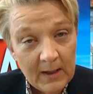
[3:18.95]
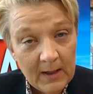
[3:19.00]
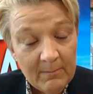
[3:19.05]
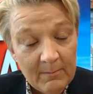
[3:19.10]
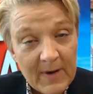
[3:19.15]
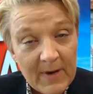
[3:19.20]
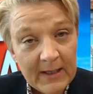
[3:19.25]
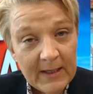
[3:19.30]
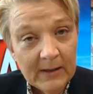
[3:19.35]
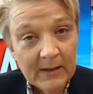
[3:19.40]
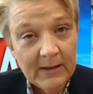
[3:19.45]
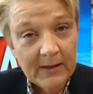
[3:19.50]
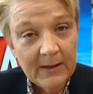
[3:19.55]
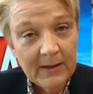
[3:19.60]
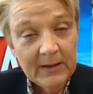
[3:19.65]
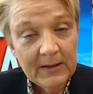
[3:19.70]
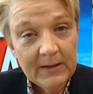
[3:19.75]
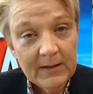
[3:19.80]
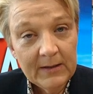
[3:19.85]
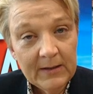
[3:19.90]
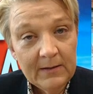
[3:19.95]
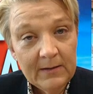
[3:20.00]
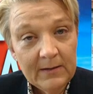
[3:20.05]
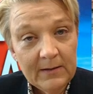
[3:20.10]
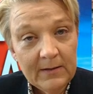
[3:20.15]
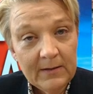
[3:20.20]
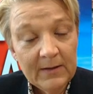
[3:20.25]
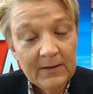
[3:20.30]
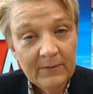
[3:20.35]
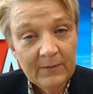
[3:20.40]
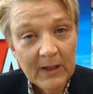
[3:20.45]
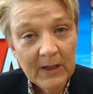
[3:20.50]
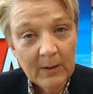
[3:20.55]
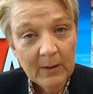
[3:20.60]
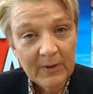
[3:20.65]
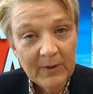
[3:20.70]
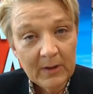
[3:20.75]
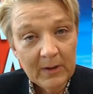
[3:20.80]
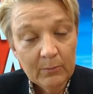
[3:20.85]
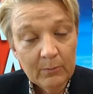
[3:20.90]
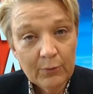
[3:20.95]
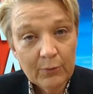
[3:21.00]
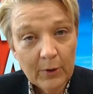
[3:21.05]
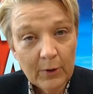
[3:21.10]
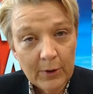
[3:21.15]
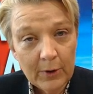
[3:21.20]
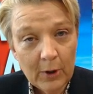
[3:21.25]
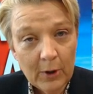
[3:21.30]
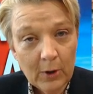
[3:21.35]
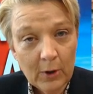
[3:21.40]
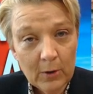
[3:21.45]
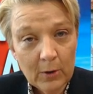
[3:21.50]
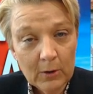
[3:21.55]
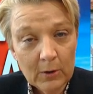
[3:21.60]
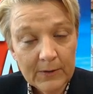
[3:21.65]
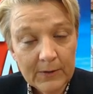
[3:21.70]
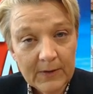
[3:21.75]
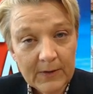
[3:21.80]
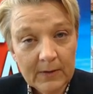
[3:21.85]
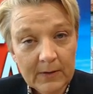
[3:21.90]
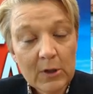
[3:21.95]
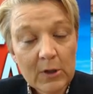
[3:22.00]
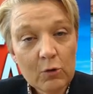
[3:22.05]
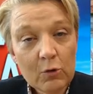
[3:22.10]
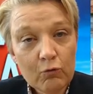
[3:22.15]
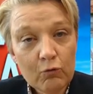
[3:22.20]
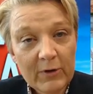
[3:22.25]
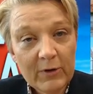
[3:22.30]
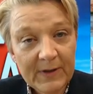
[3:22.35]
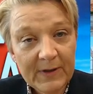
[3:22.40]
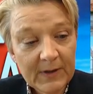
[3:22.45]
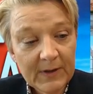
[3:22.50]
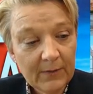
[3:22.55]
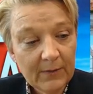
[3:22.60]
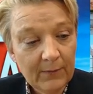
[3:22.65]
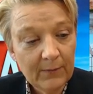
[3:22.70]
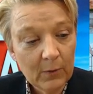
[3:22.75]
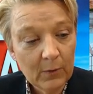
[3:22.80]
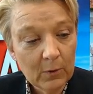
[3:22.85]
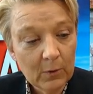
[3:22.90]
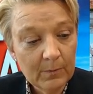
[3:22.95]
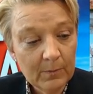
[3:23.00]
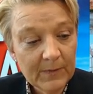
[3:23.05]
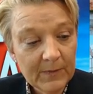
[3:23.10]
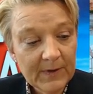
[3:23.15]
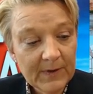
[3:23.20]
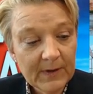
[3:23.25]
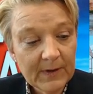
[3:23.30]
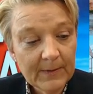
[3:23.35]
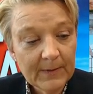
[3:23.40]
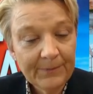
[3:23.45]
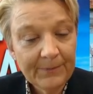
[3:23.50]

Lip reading: mainly developing protocols, risk forms,